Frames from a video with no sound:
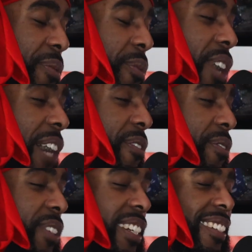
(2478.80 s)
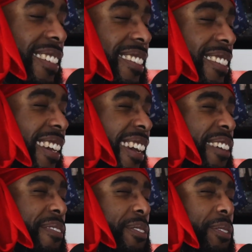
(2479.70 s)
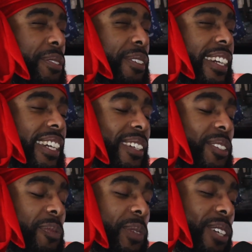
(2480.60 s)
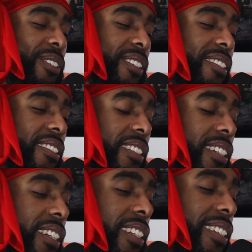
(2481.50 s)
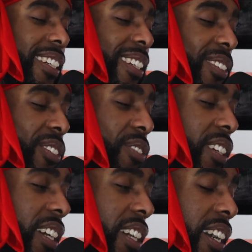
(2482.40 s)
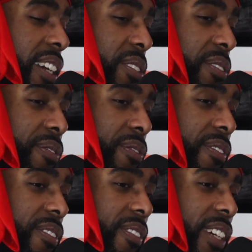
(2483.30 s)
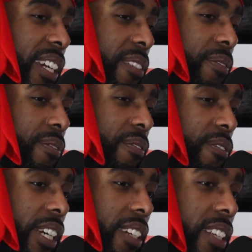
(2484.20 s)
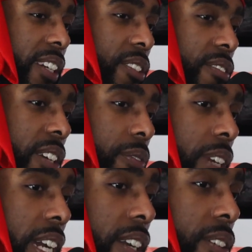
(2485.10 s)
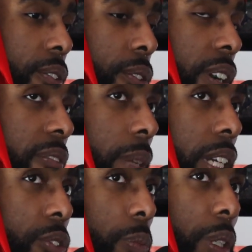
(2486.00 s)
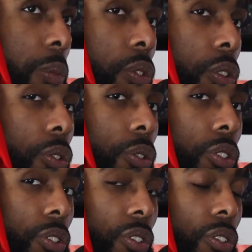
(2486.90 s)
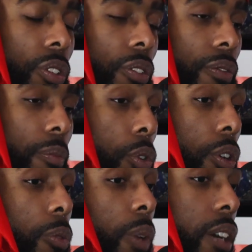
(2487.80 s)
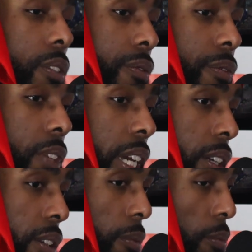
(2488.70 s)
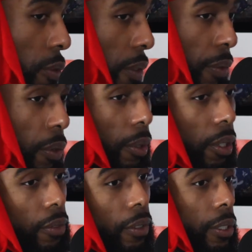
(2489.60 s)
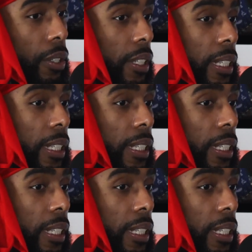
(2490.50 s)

Yeah. What other things have you experienced in the industry that kind of have raised like a red flag, or have made you be more cautious of, more aware of, like, moving forward in the future?